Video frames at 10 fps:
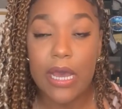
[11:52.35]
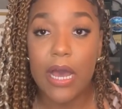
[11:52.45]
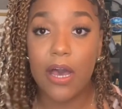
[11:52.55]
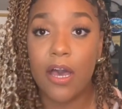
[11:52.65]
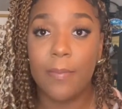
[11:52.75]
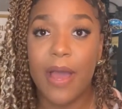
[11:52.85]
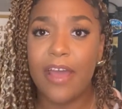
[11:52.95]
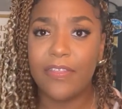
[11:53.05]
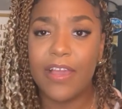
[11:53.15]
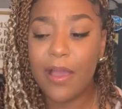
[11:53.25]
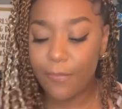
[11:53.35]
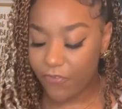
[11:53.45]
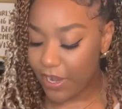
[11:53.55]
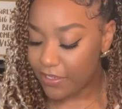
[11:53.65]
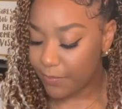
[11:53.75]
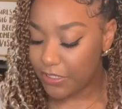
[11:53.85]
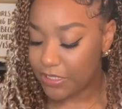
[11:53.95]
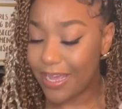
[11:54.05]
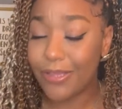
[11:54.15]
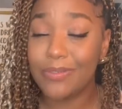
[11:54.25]
I think I forgot to mention
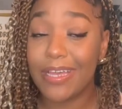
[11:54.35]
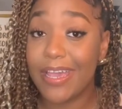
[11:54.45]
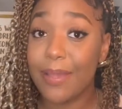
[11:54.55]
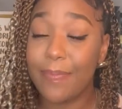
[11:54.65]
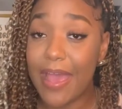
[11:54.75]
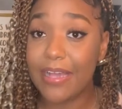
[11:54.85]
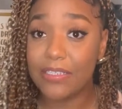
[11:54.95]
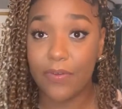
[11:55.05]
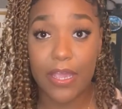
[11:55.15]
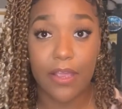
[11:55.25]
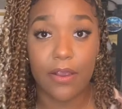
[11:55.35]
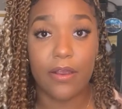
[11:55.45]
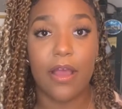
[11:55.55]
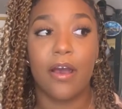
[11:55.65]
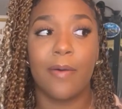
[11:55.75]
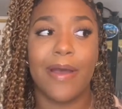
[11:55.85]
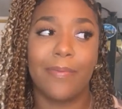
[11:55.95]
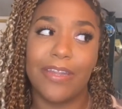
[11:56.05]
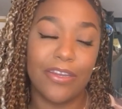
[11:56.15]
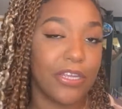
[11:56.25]
I use 8 packs of hair. I
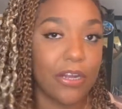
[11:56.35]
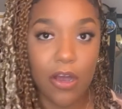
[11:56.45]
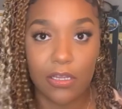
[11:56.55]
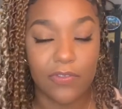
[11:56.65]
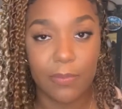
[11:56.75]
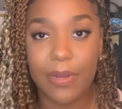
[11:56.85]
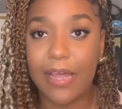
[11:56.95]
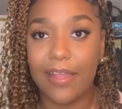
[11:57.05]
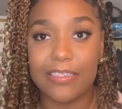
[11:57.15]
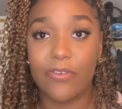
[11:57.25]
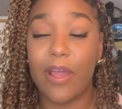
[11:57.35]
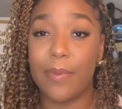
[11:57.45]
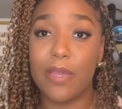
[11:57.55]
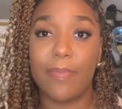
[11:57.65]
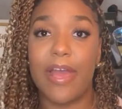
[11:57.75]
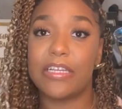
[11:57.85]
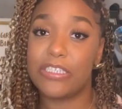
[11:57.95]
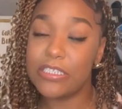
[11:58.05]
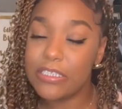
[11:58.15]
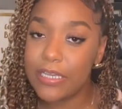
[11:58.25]
didn't need all of them, but I like to grab 8 packs
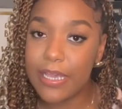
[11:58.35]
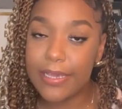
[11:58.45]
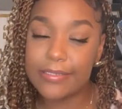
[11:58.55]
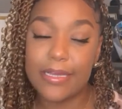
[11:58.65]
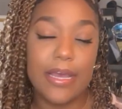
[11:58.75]
just in case,